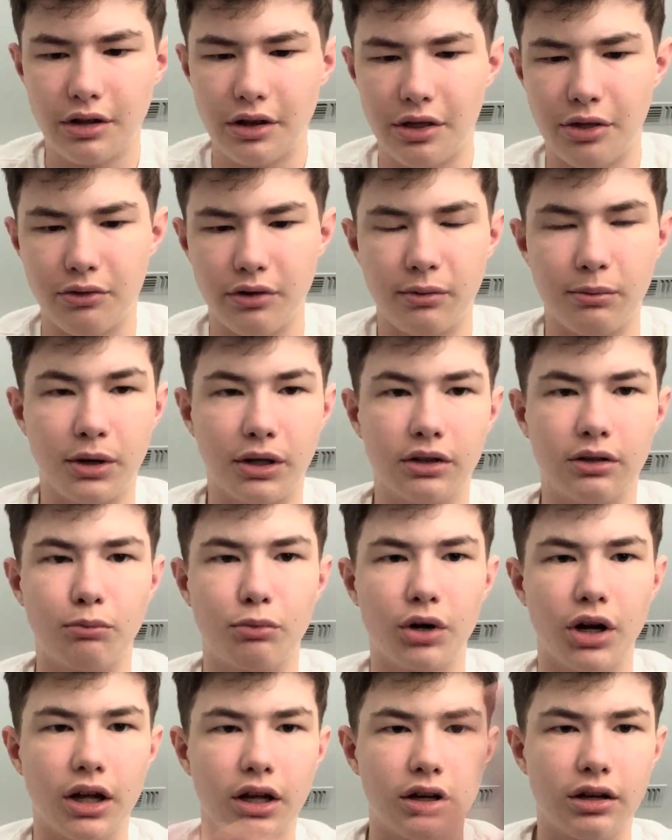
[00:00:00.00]
3-month
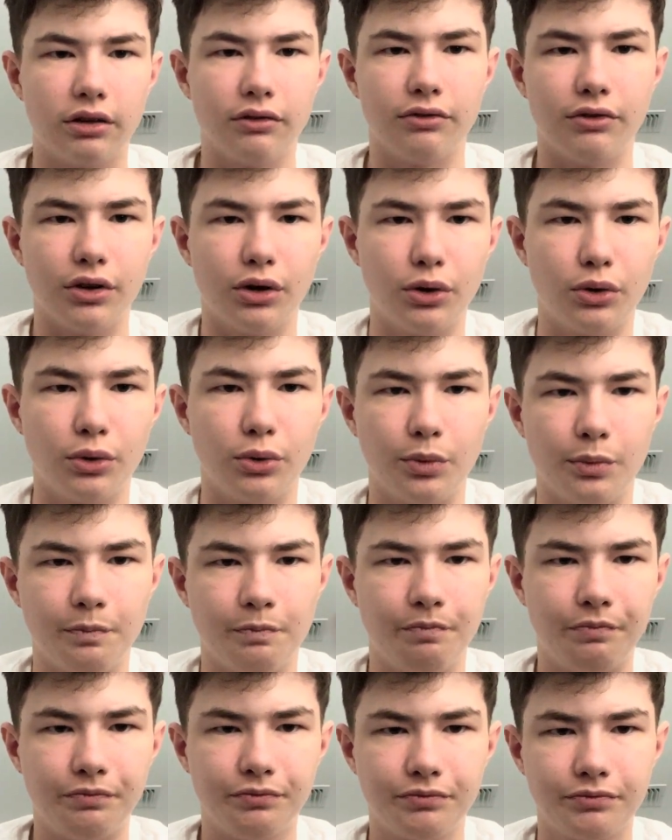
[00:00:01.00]
break of no
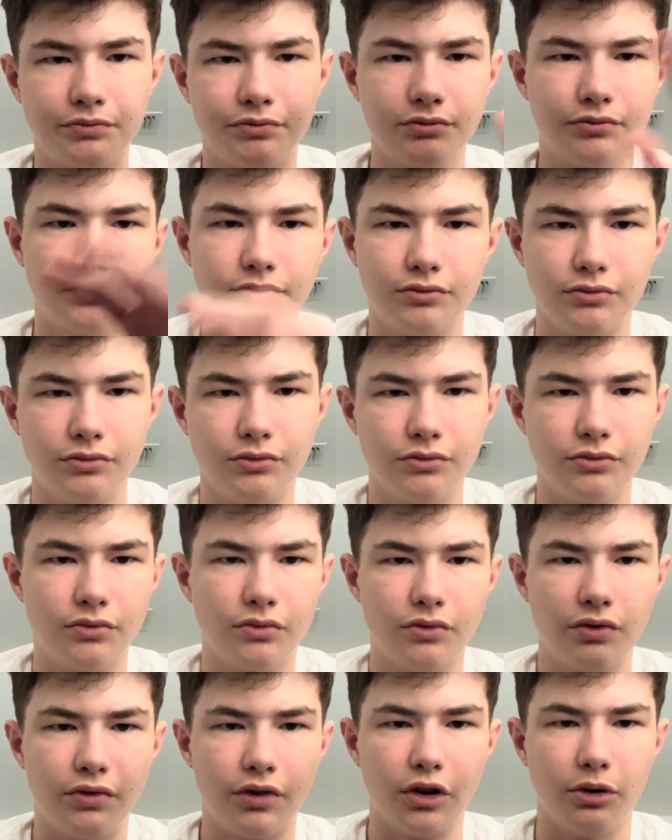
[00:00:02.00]

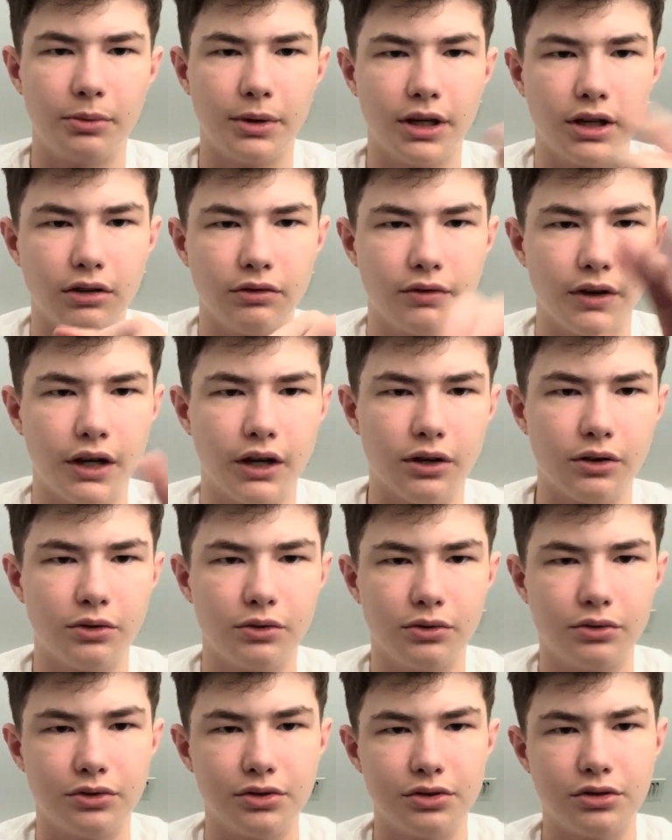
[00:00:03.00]
filming
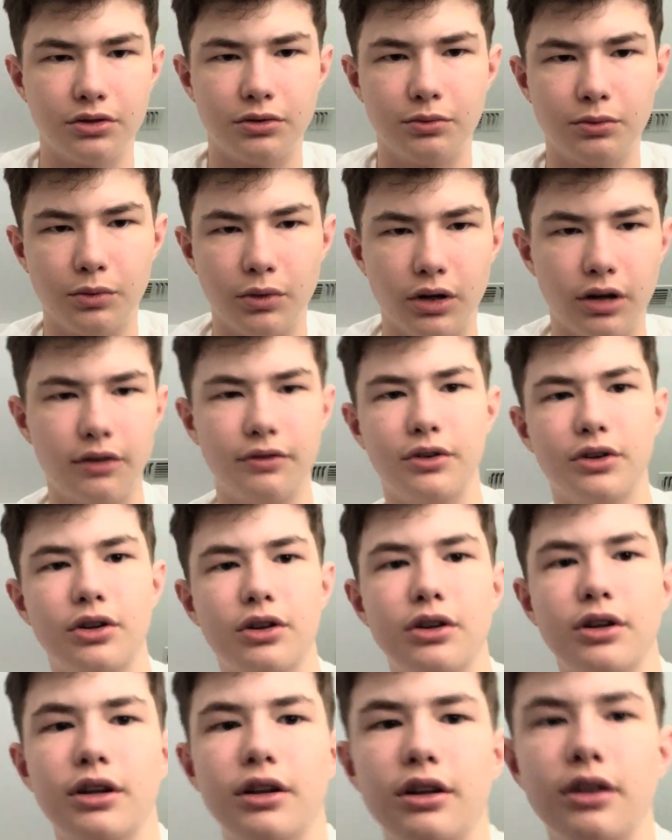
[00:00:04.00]
videos or
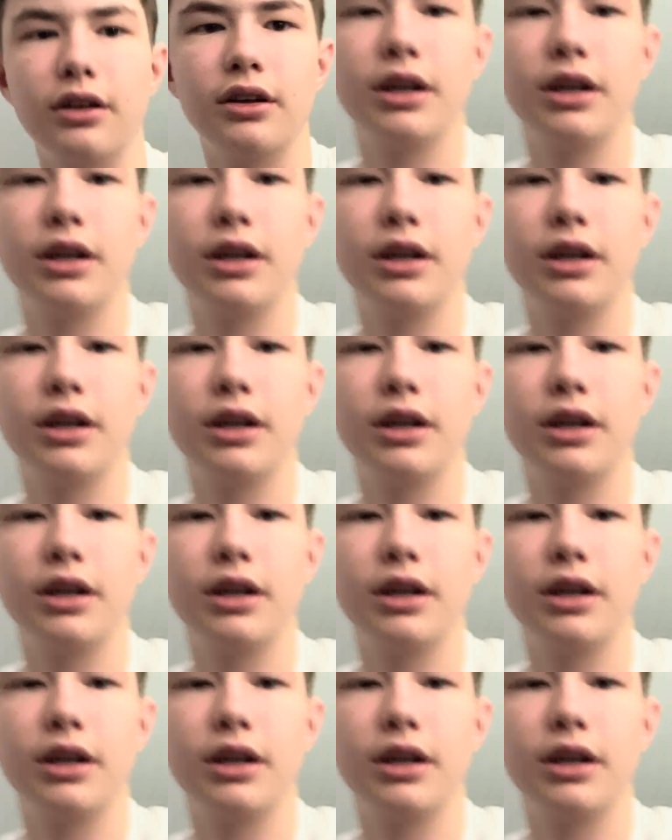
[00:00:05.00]
whatever, and